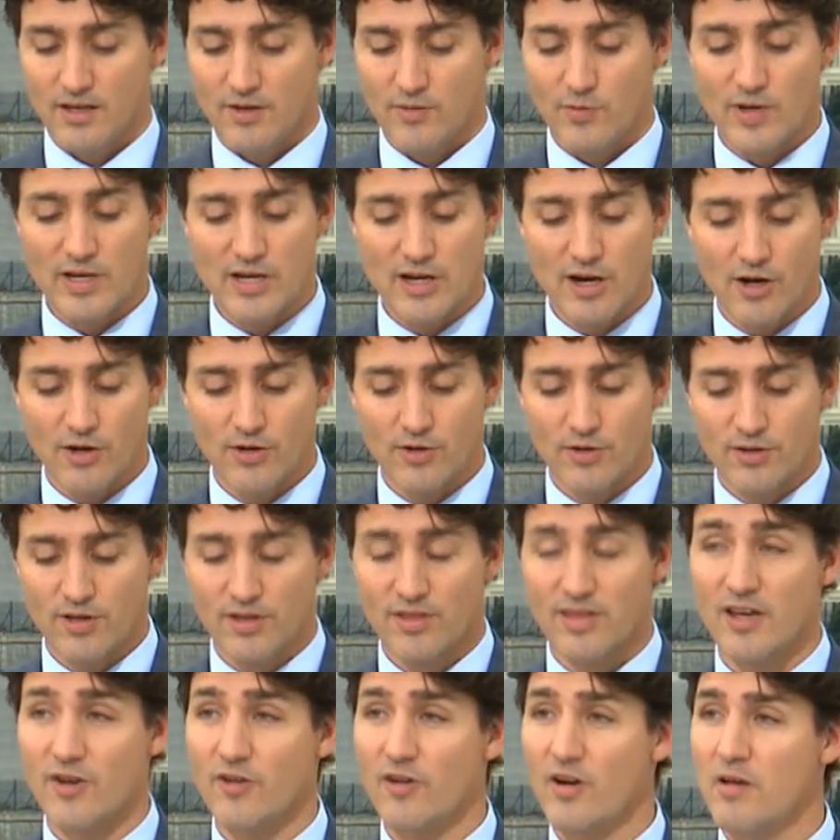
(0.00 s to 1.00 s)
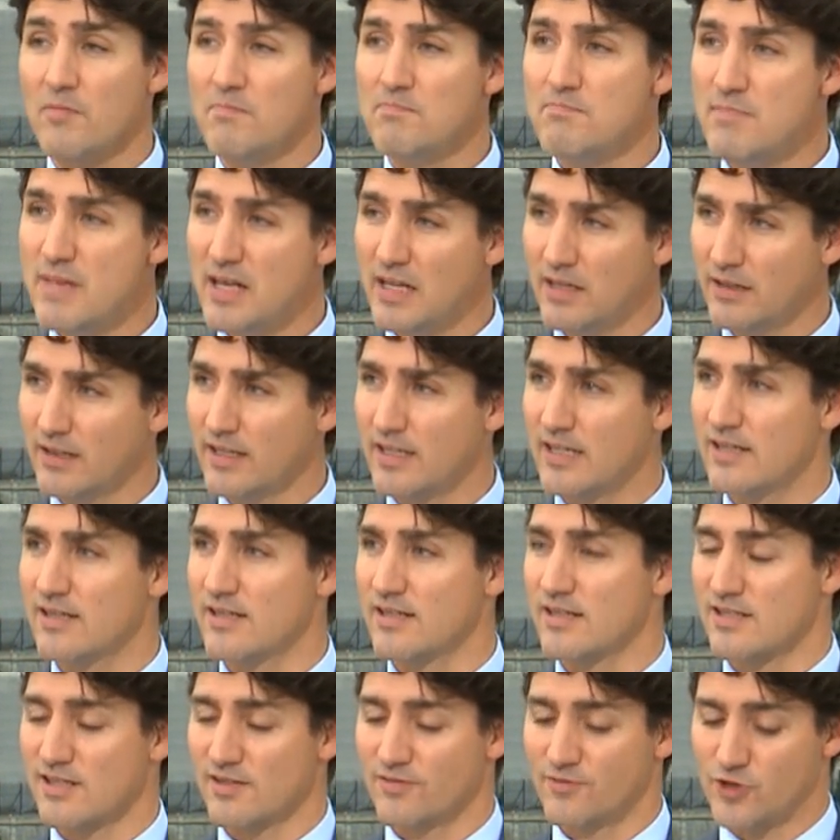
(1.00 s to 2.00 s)
We know that there are
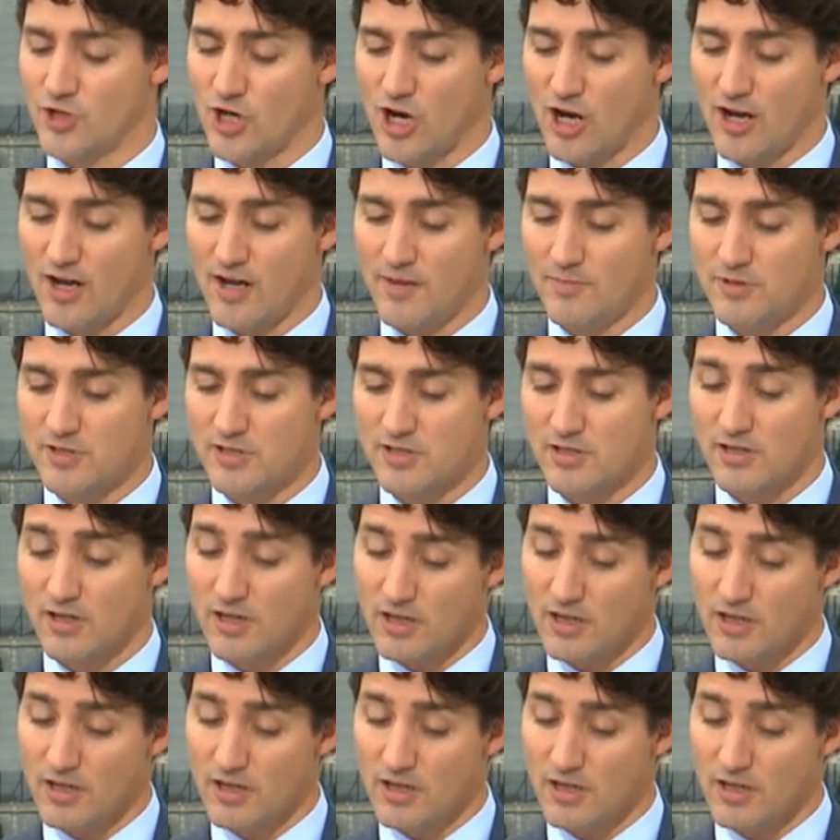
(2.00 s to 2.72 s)
millions of jobs